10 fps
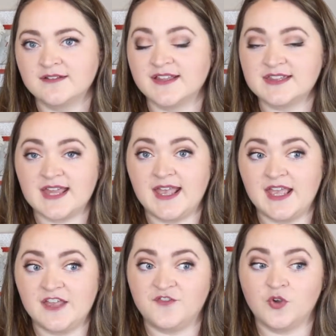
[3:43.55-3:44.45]
Let's say
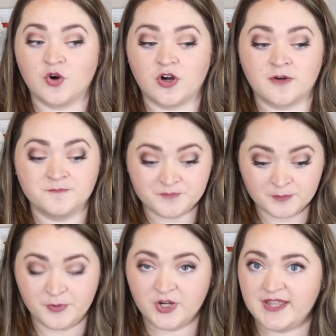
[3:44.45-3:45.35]
if your
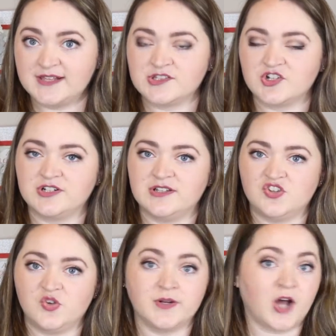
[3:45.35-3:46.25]
book gets turned
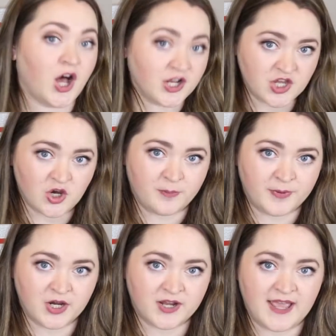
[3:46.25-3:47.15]
into an audio
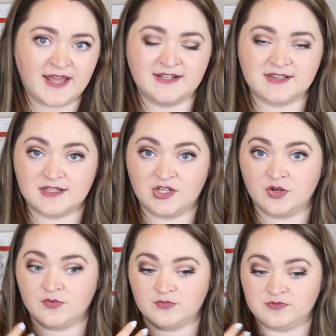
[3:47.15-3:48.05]
book and it's you
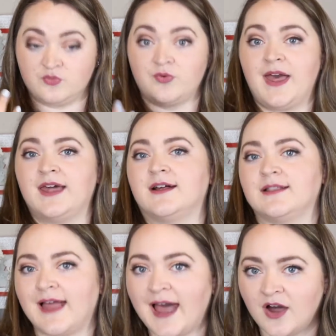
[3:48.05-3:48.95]
know read
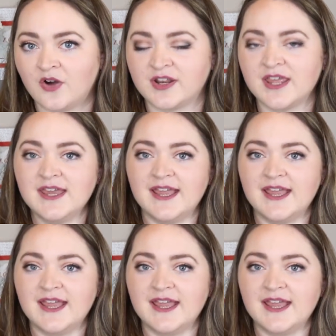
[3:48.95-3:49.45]
aloud,